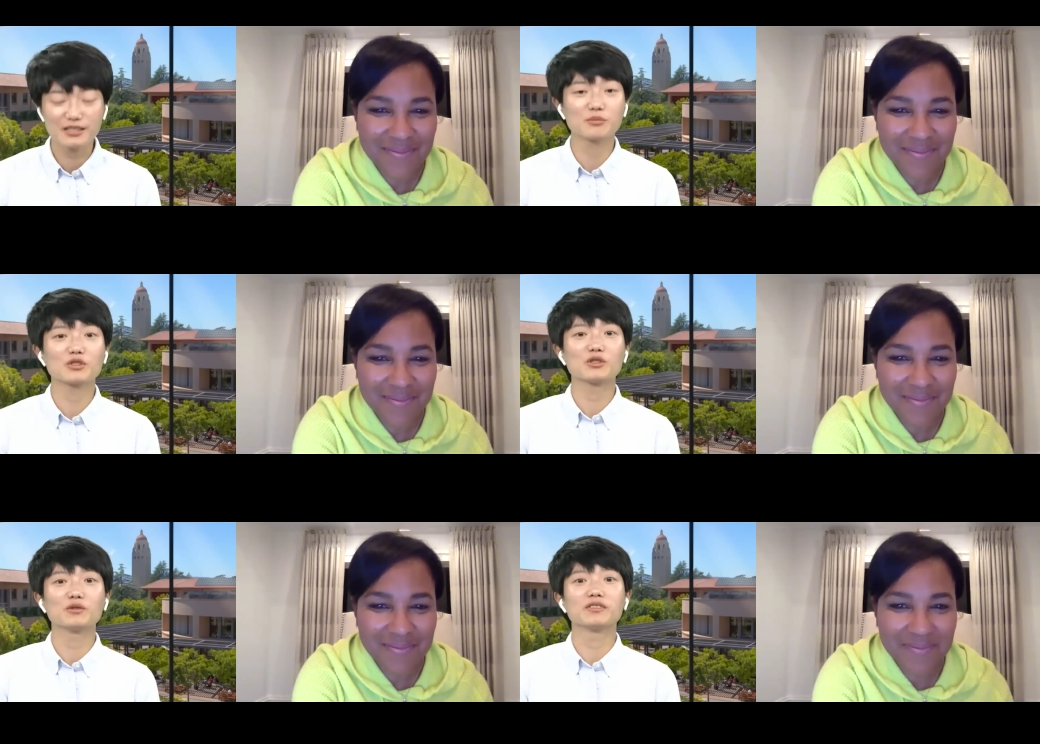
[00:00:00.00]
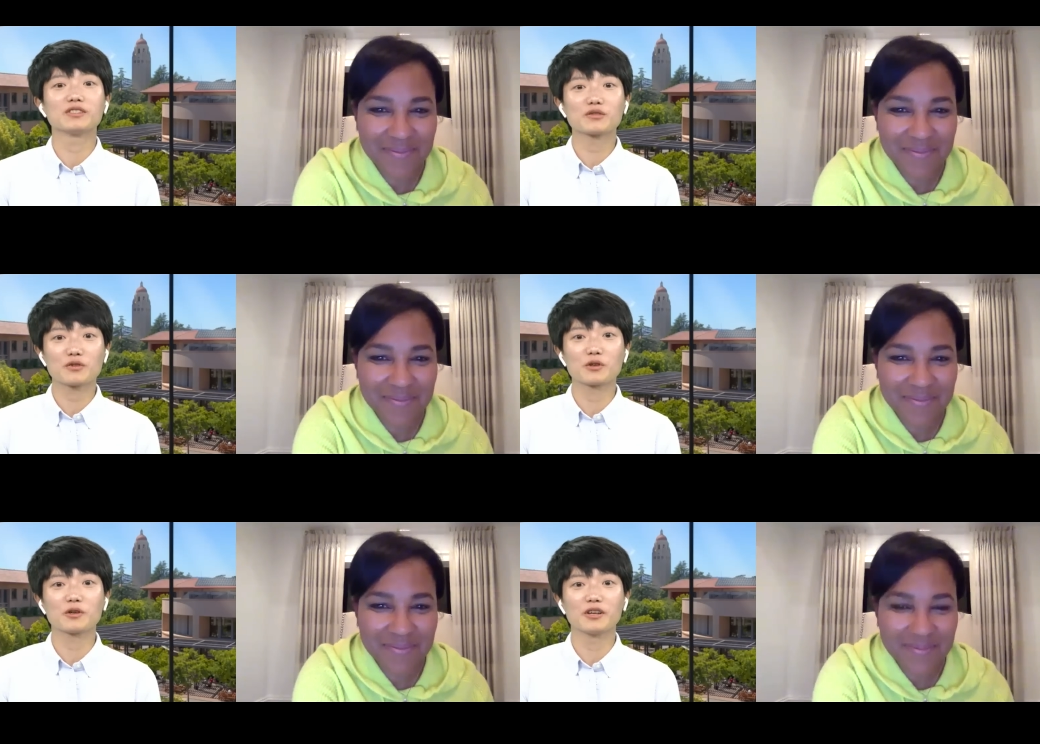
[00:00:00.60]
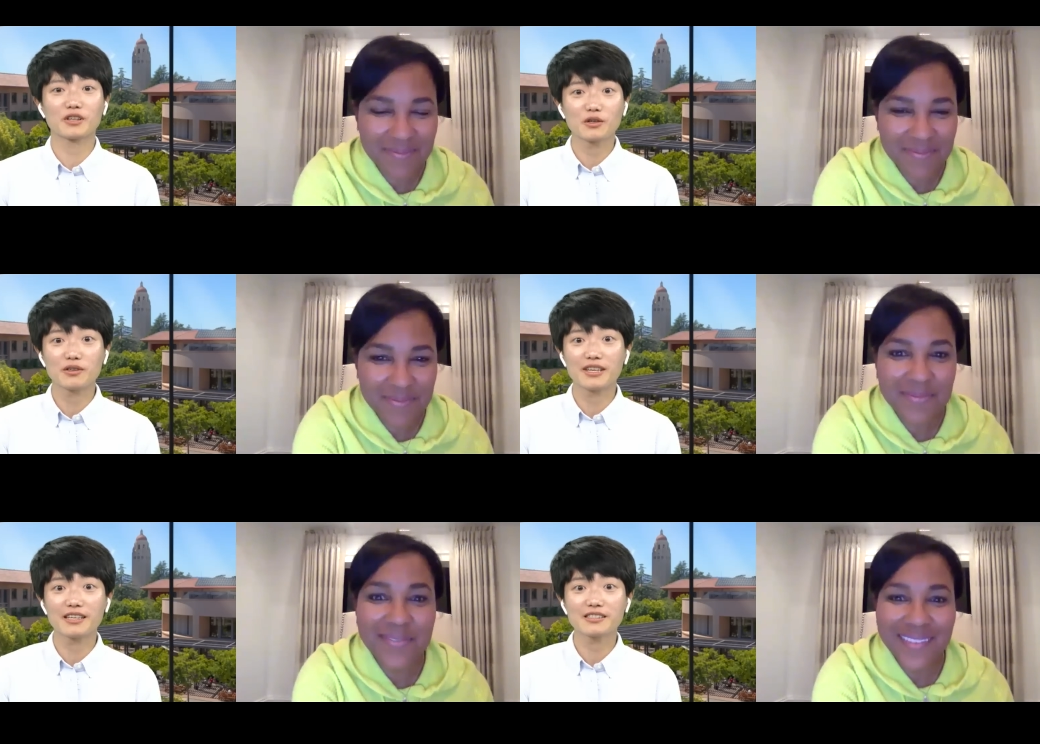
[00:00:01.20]
Speaker 1: some students for a
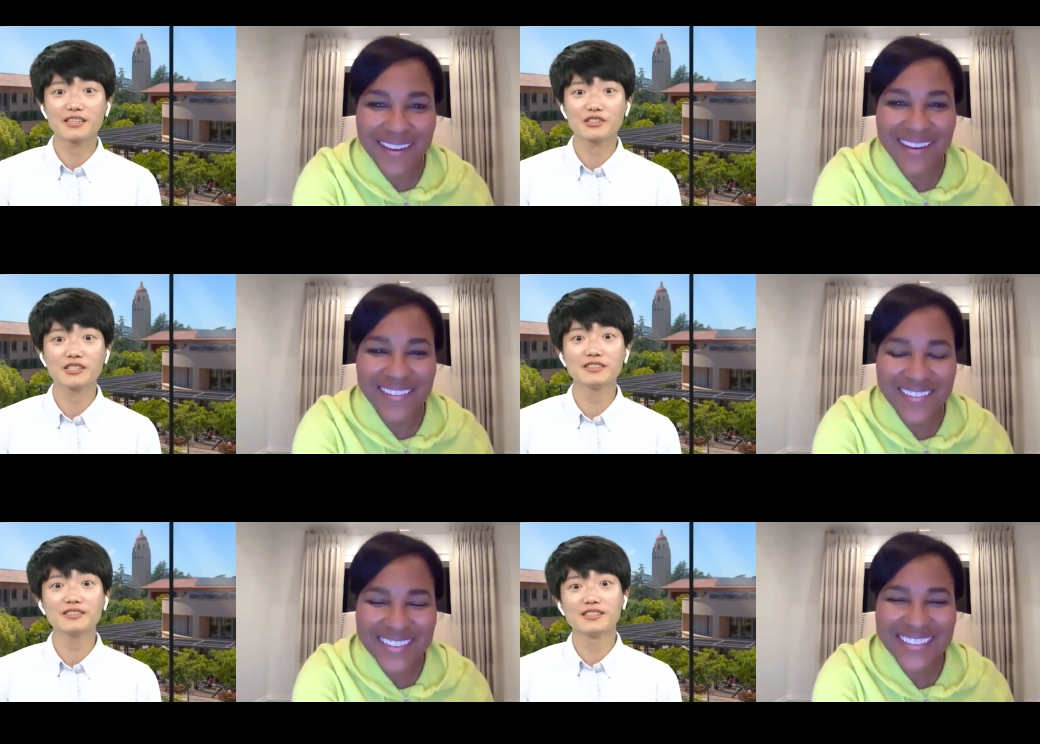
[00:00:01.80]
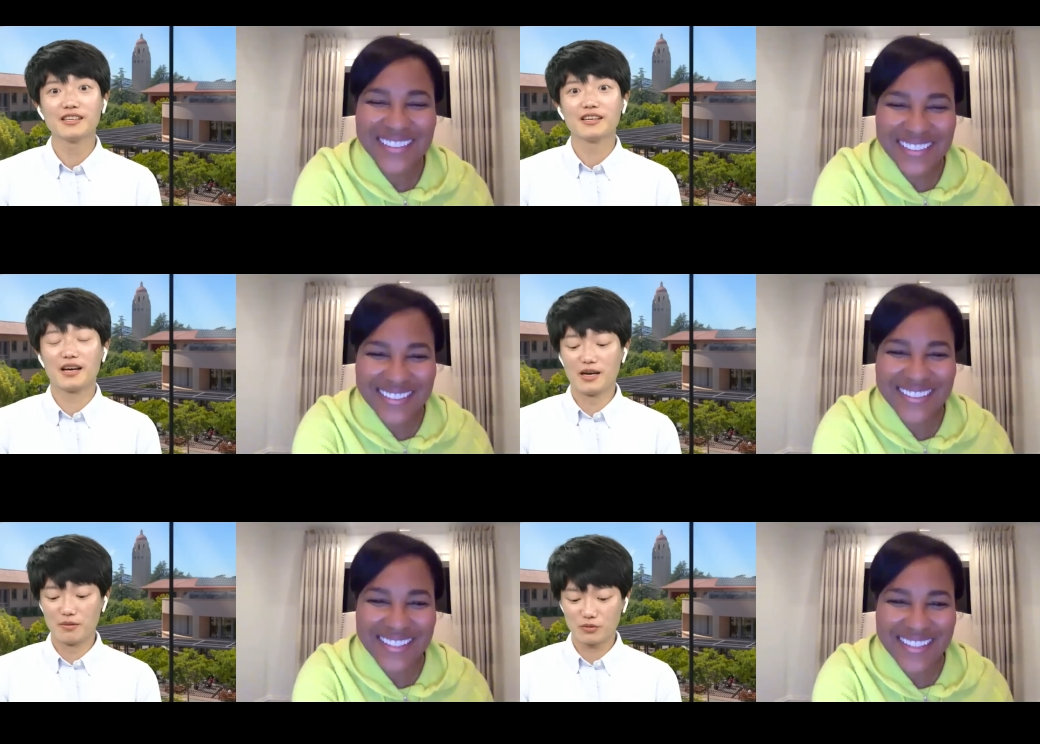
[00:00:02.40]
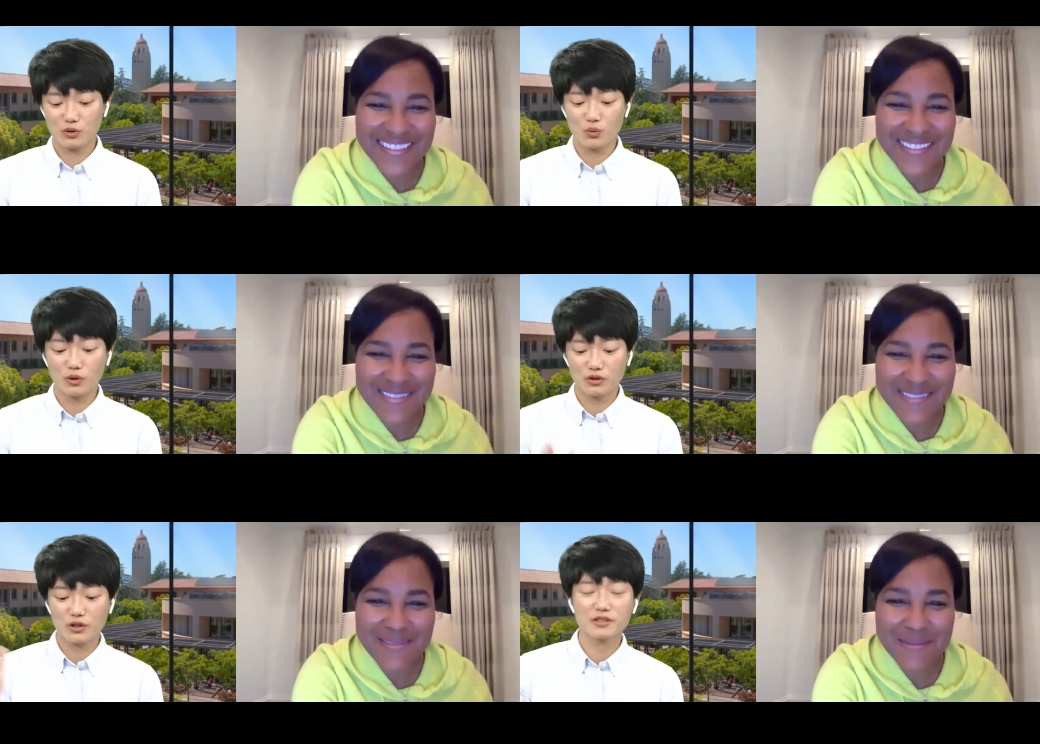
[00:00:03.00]
Q&A session, um, so we'll
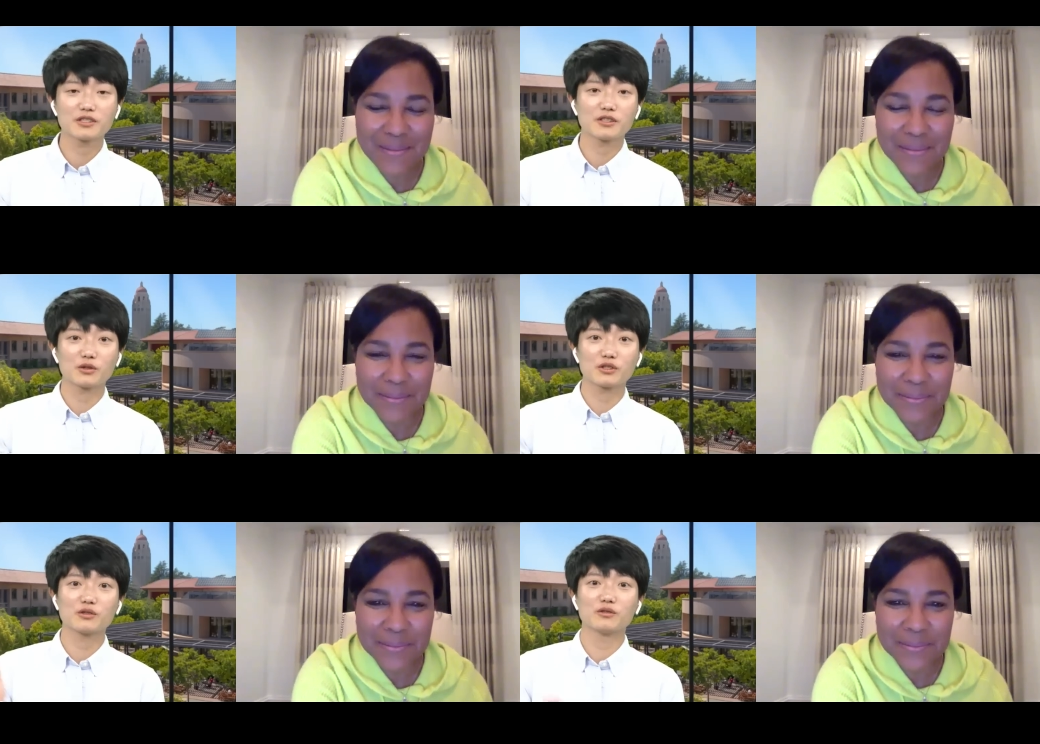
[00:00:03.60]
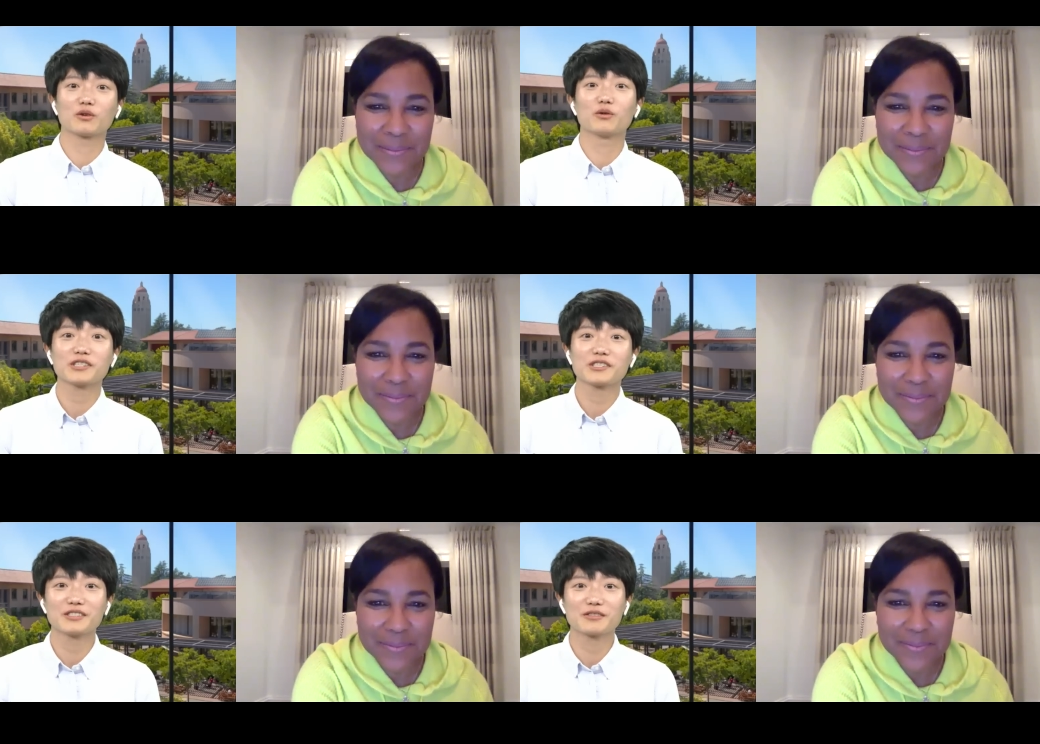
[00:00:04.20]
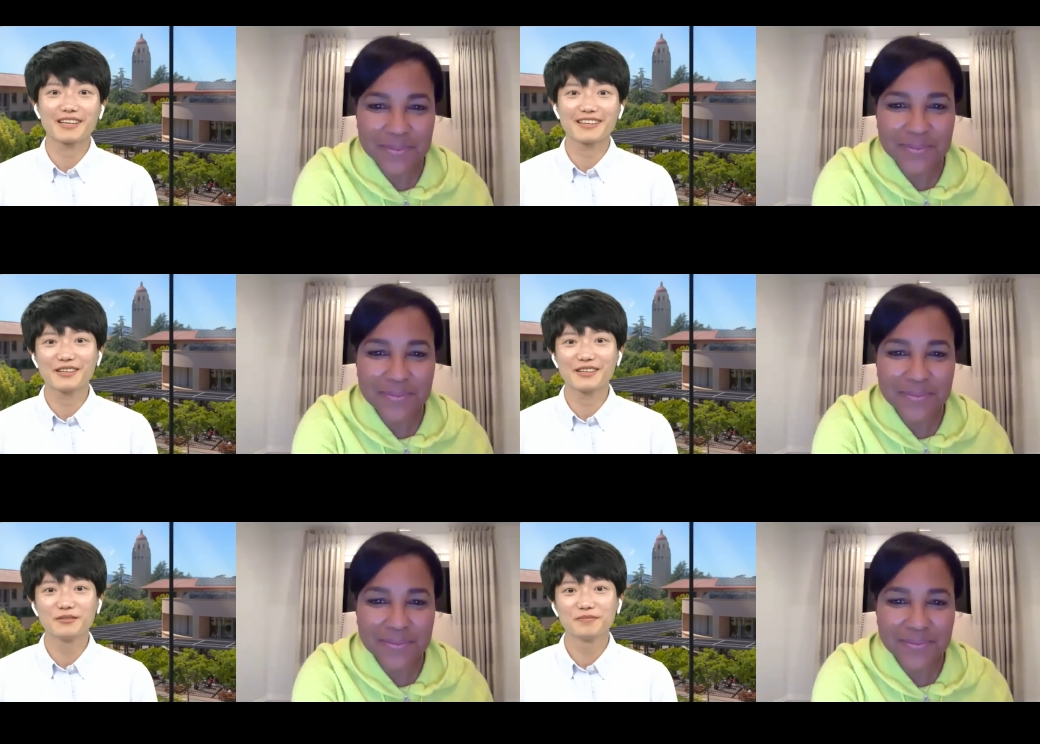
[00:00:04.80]
turn to those student questions right
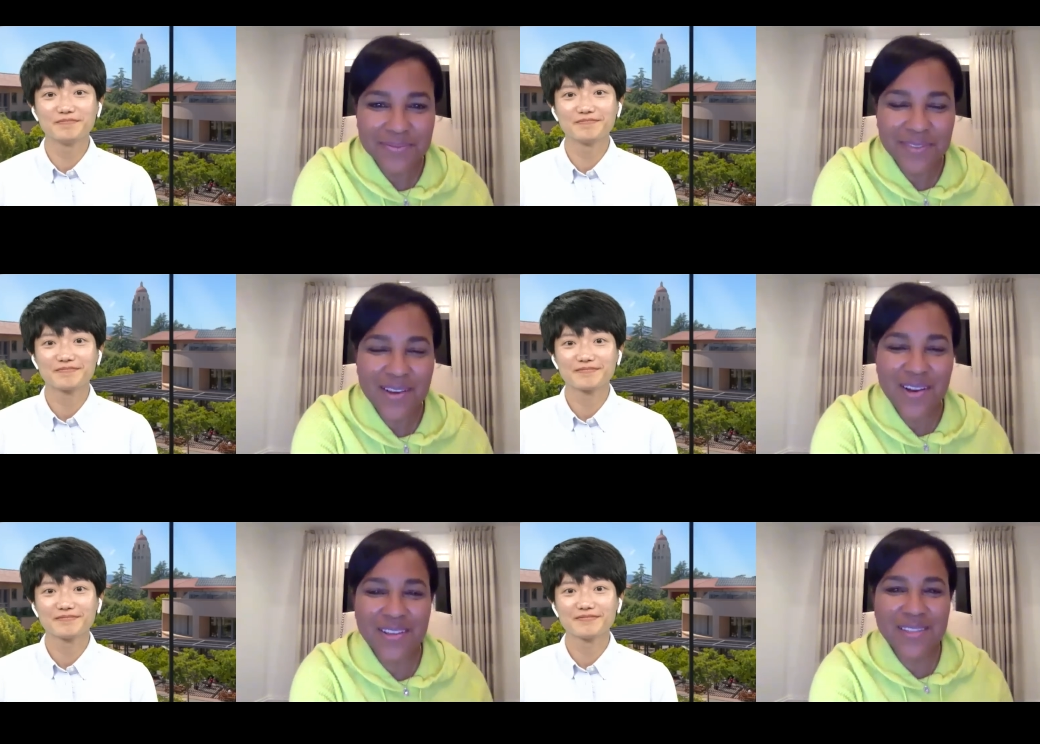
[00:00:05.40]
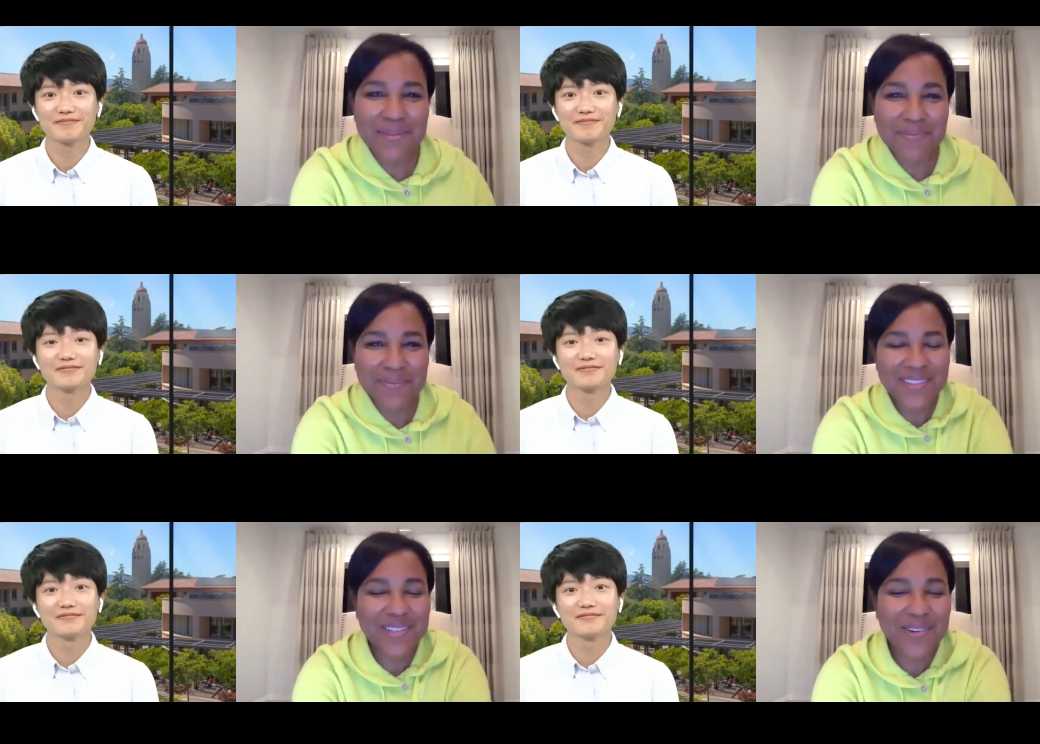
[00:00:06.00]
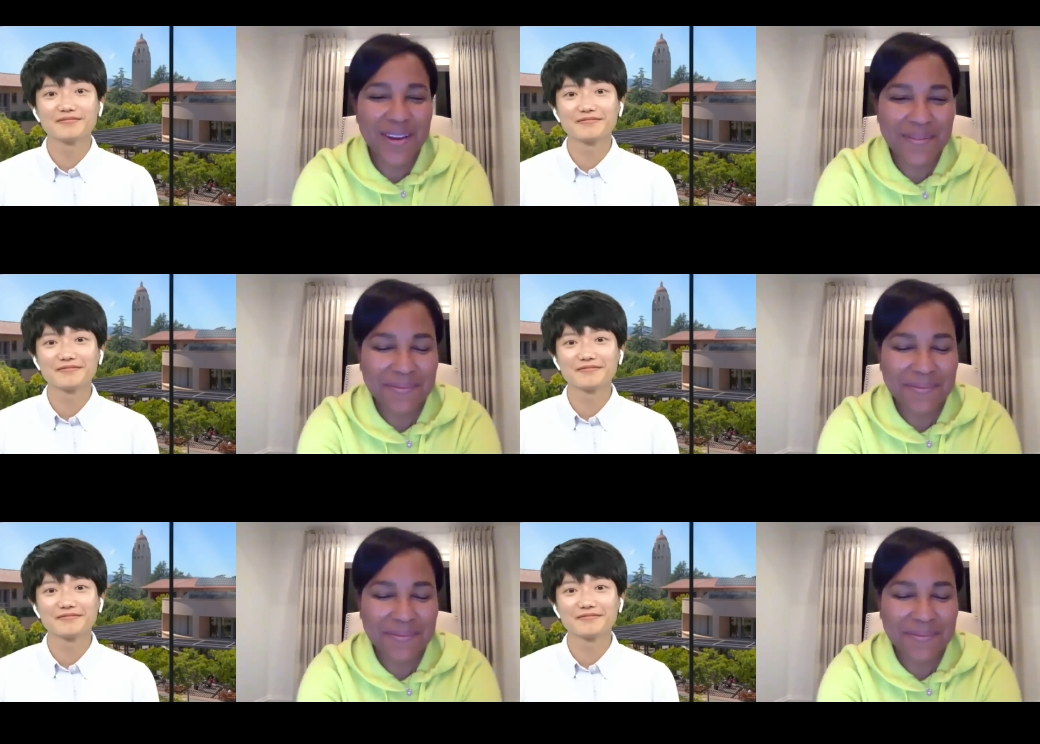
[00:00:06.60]
now.
Speaker 2: Awesome, that's great.